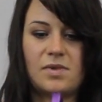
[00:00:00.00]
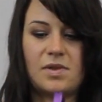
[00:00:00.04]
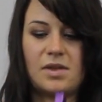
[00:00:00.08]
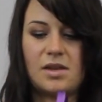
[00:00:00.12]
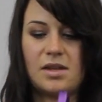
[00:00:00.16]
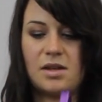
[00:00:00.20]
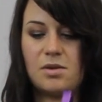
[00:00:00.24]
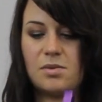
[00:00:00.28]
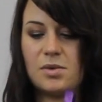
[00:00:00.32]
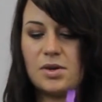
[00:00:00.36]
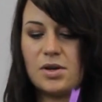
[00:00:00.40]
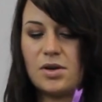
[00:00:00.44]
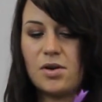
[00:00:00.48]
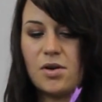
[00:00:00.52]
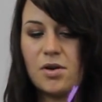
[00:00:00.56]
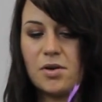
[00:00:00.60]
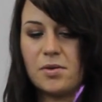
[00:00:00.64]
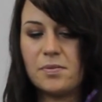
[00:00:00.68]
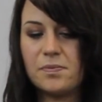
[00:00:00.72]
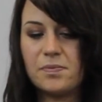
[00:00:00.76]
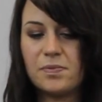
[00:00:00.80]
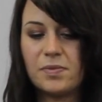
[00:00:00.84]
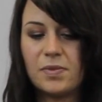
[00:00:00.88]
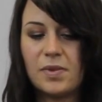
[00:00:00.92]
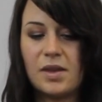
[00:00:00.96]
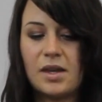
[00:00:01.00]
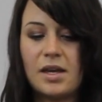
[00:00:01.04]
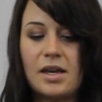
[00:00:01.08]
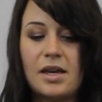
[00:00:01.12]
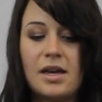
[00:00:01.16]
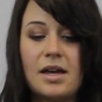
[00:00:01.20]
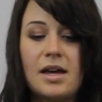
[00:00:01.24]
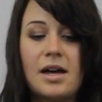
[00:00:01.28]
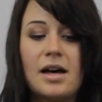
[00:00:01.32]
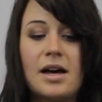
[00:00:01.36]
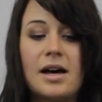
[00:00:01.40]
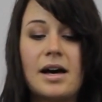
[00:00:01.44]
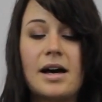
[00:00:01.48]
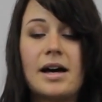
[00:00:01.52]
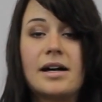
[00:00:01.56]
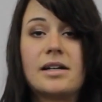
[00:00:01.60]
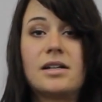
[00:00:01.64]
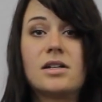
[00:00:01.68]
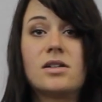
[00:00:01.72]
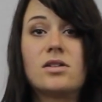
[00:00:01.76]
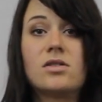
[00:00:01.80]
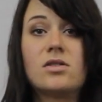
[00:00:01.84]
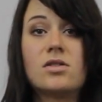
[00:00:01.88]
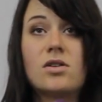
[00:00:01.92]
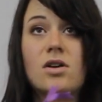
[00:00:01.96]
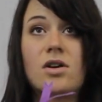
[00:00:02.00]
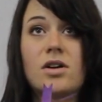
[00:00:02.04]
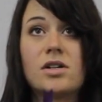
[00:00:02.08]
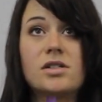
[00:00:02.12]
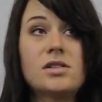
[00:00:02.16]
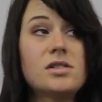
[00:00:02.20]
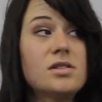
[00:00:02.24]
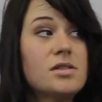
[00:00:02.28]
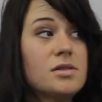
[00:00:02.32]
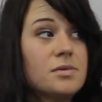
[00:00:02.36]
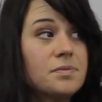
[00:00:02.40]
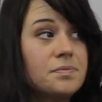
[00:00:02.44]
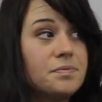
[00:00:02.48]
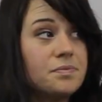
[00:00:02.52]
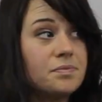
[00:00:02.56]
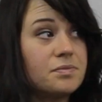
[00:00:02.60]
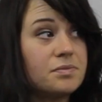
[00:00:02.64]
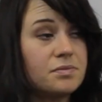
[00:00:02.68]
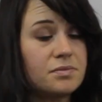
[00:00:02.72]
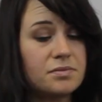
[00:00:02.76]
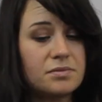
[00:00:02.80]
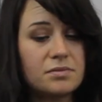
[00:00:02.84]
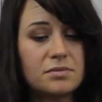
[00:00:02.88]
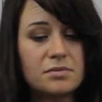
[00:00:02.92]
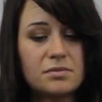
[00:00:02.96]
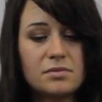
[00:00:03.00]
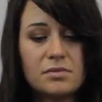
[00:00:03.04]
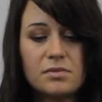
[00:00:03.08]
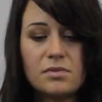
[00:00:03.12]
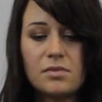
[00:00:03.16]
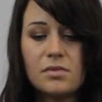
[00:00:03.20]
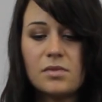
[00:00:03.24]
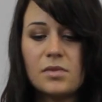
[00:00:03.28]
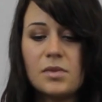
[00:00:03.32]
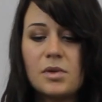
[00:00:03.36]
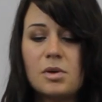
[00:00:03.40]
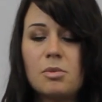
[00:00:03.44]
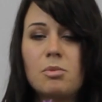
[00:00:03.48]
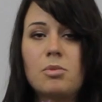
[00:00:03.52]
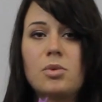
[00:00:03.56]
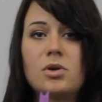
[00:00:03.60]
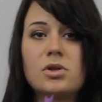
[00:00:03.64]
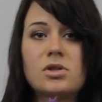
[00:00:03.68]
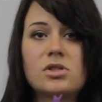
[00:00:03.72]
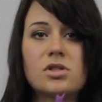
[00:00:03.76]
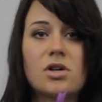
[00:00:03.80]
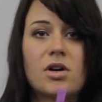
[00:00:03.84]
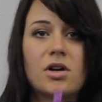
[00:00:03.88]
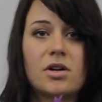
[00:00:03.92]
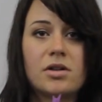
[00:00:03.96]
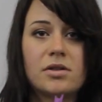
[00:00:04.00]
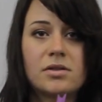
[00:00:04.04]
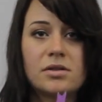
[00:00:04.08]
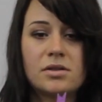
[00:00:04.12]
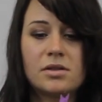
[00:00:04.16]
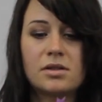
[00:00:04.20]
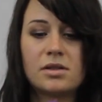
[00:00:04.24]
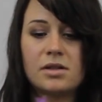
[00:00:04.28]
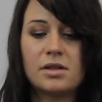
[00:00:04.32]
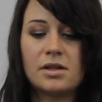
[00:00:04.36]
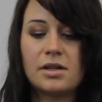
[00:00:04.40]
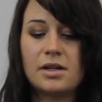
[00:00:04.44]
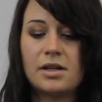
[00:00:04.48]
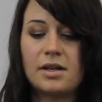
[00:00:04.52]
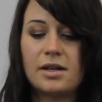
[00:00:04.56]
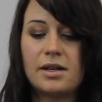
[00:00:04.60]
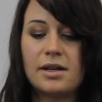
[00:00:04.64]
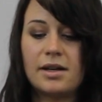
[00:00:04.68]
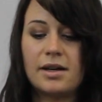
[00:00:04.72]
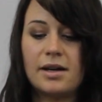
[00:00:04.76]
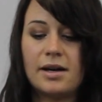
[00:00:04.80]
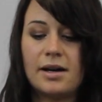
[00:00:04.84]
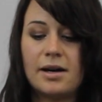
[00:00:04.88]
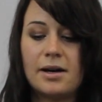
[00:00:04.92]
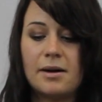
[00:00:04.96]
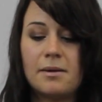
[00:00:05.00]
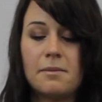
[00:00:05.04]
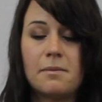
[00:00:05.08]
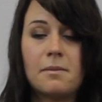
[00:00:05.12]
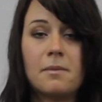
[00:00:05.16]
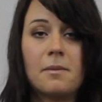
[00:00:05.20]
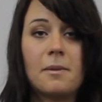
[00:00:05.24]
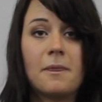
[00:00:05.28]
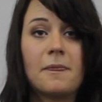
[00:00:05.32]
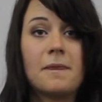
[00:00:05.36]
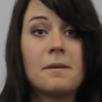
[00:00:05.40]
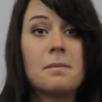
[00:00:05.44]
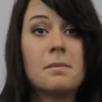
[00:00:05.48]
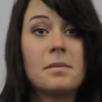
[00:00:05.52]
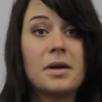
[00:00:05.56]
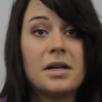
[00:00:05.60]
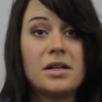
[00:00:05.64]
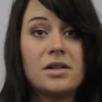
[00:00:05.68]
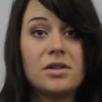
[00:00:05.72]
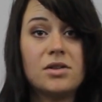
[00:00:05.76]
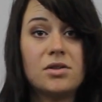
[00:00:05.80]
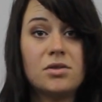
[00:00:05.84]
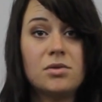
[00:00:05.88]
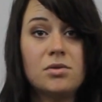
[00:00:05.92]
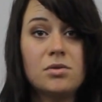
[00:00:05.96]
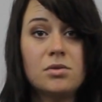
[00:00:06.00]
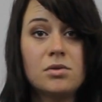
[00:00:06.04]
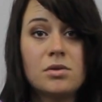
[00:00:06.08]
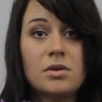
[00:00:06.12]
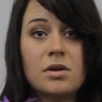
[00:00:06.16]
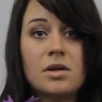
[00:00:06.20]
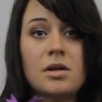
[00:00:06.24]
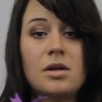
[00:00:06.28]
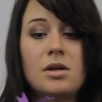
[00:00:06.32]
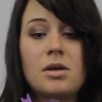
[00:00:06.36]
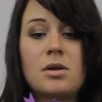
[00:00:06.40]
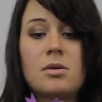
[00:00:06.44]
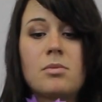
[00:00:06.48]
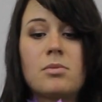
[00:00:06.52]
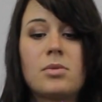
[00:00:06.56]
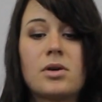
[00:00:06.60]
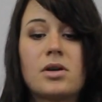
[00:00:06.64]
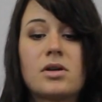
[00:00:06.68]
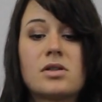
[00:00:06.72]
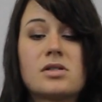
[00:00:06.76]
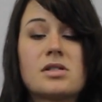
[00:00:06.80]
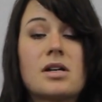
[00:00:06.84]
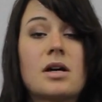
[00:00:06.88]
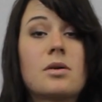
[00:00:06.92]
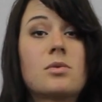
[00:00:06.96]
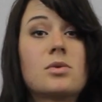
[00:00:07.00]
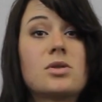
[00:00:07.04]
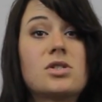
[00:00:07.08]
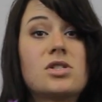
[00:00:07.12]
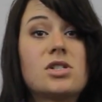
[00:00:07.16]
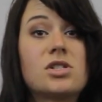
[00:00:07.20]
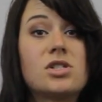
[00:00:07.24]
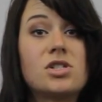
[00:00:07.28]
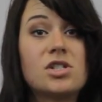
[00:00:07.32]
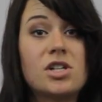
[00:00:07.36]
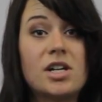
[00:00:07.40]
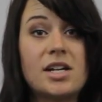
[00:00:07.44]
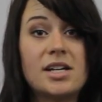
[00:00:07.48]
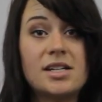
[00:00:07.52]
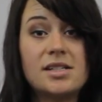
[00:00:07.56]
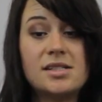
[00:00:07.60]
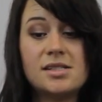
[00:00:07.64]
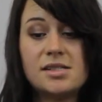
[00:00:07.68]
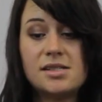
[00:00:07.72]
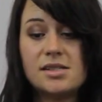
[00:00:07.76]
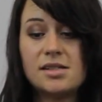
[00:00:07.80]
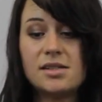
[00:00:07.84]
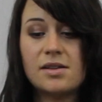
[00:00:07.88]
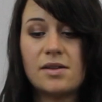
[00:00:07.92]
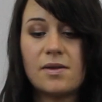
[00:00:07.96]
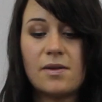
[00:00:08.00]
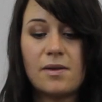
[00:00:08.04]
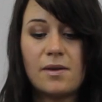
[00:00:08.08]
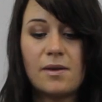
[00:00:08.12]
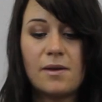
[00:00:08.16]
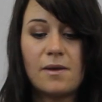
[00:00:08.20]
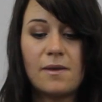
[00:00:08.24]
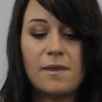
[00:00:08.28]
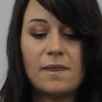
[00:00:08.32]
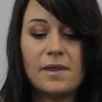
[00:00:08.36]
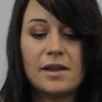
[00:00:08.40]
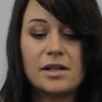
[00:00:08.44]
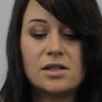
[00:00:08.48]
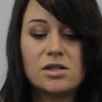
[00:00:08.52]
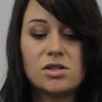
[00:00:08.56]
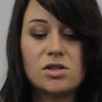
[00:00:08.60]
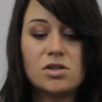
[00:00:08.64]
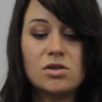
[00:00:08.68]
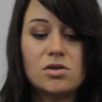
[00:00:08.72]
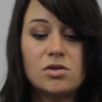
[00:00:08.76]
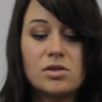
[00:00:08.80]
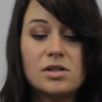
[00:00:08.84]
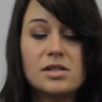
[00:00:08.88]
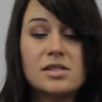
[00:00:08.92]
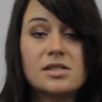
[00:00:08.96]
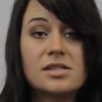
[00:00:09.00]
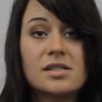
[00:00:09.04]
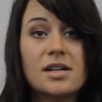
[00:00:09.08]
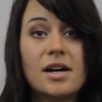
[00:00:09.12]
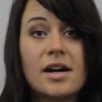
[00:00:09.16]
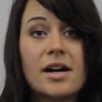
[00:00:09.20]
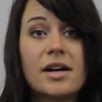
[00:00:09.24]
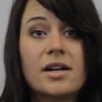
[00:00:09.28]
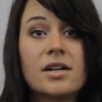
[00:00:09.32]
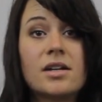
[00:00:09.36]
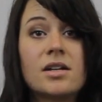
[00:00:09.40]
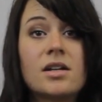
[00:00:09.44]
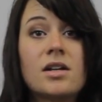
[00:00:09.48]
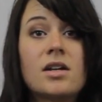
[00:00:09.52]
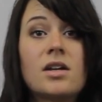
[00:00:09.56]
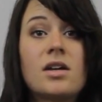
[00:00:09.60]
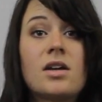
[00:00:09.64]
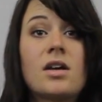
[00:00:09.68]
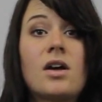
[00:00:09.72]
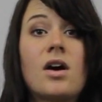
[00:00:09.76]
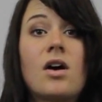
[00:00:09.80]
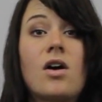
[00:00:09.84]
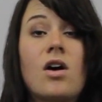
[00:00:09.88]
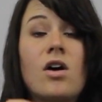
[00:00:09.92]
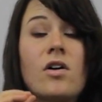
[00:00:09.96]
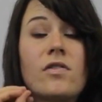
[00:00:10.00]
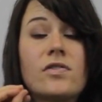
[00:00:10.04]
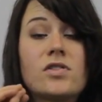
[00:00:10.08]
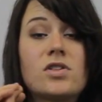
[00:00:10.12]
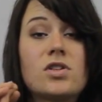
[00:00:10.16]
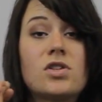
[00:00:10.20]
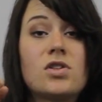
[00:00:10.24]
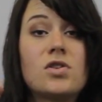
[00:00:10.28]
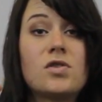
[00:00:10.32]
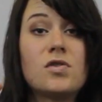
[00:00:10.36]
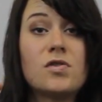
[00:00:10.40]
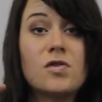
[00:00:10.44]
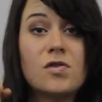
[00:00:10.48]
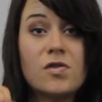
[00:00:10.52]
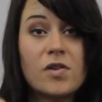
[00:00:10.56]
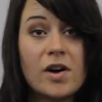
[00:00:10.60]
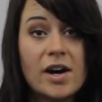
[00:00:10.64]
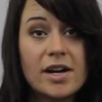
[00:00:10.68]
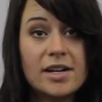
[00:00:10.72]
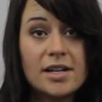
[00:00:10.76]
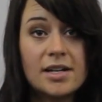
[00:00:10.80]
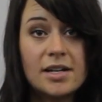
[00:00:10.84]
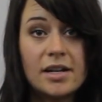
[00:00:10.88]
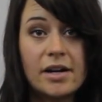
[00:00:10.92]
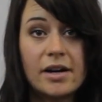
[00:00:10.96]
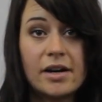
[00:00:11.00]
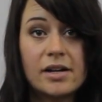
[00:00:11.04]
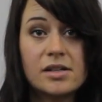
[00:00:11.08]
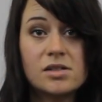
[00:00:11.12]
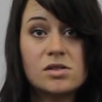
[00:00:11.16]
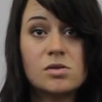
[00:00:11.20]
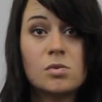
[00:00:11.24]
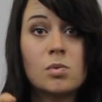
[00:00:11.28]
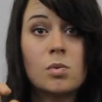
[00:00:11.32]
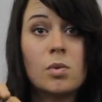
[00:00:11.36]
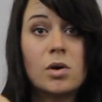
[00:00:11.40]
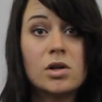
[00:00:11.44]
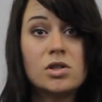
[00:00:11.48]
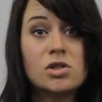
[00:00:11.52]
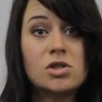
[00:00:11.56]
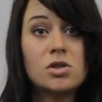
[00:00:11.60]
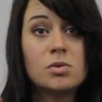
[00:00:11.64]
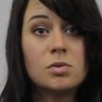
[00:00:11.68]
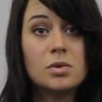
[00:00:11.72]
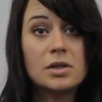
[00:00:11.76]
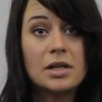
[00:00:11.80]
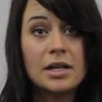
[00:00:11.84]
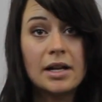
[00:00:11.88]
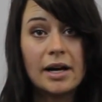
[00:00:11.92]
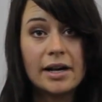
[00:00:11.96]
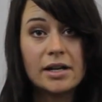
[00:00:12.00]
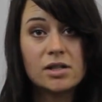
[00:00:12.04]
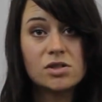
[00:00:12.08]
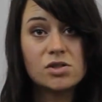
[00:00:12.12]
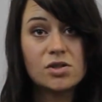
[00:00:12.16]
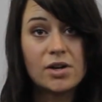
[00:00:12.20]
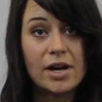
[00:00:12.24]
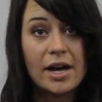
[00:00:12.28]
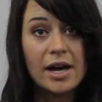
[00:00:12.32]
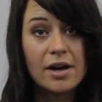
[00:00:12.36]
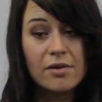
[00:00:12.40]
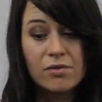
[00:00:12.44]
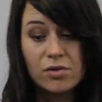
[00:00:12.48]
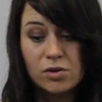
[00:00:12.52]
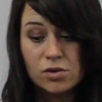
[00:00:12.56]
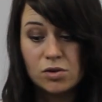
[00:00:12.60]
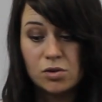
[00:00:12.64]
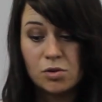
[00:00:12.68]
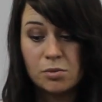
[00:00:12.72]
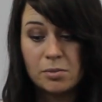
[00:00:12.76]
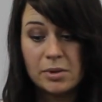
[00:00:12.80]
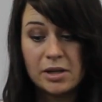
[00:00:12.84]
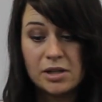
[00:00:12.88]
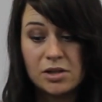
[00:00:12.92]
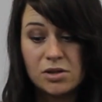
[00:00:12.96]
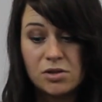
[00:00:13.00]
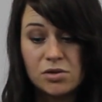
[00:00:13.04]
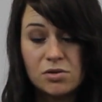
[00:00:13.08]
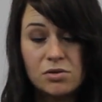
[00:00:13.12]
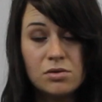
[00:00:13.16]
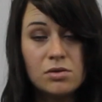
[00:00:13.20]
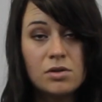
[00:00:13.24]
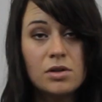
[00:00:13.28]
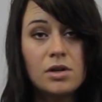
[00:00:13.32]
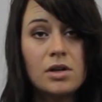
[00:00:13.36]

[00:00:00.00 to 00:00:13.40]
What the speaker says: There we go. I did not put on the menu because I would suggest that you design, after you finalized what you would like to have on your menu,